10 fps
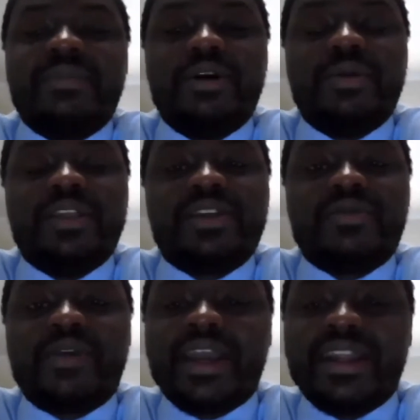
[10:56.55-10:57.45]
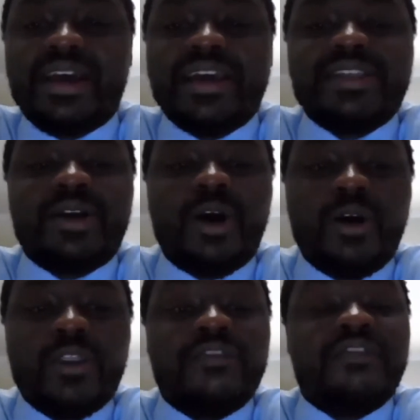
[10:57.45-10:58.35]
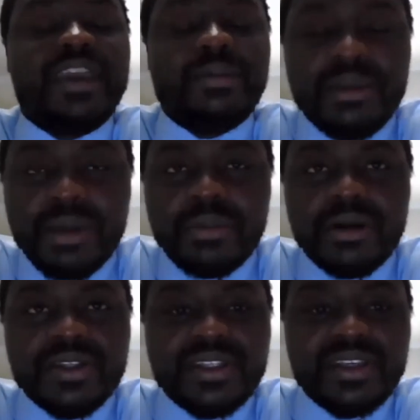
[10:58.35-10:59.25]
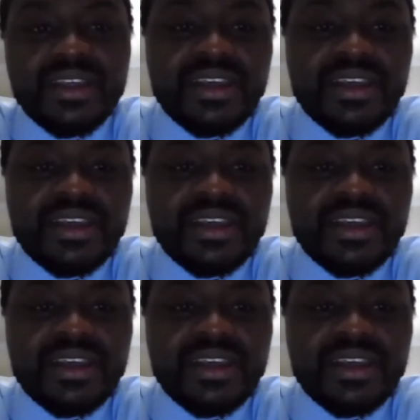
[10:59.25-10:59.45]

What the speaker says: a moment to recognize all the family members.